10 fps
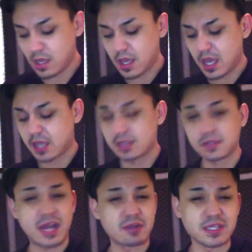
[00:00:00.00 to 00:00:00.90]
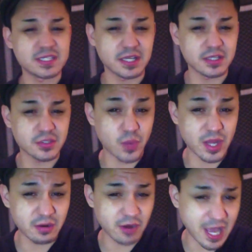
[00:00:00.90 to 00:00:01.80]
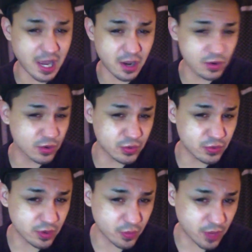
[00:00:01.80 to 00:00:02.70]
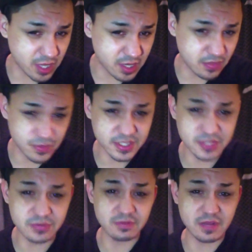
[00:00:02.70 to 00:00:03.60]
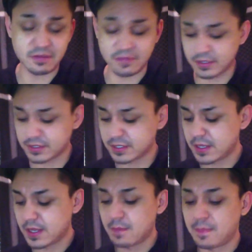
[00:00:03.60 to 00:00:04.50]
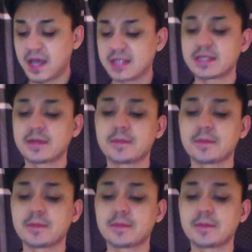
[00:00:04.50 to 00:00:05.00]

And I don't need to get into what or how or who or when, and those things are irrelevant. But